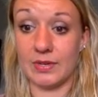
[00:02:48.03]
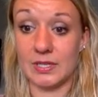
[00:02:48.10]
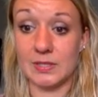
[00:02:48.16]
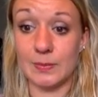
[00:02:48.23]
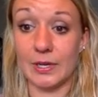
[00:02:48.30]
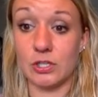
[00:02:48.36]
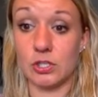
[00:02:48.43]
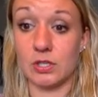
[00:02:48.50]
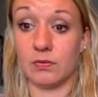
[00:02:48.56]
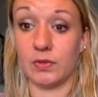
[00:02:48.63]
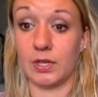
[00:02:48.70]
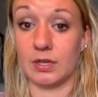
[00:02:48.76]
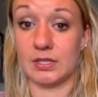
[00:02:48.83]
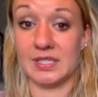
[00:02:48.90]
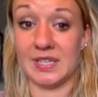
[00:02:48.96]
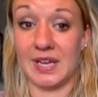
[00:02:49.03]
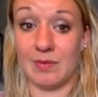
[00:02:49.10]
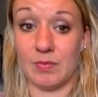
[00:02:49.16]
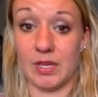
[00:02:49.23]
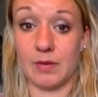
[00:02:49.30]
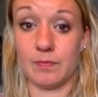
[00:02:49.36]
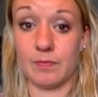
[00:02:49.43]
especially for your
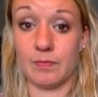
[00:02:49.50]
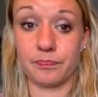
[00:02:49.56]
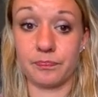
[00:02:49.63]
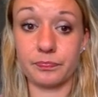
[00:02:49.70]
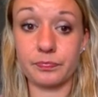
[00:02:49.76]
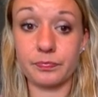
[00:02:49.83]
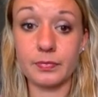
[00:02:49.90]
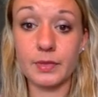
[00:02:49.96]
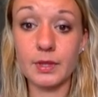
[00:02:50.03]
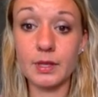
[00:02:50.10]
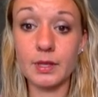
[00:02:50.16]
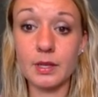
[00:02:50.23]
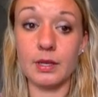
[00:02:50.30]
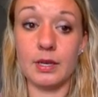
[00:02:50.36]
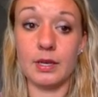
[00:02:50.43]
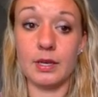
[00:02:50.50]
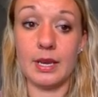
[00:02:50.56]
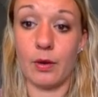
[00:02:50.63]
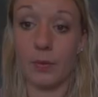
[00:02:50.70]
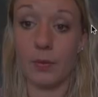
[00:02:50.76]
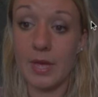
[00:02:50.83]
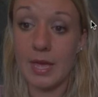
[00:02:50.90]
assignment.
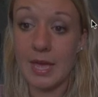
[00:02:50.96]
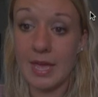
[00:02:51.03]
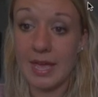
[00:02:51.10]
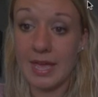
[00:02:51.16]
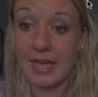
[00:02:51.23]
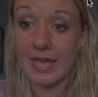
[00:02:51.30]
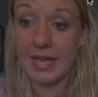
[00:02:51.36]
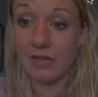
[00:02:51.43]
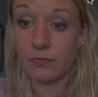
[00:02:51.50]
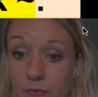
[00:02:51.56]
Now, if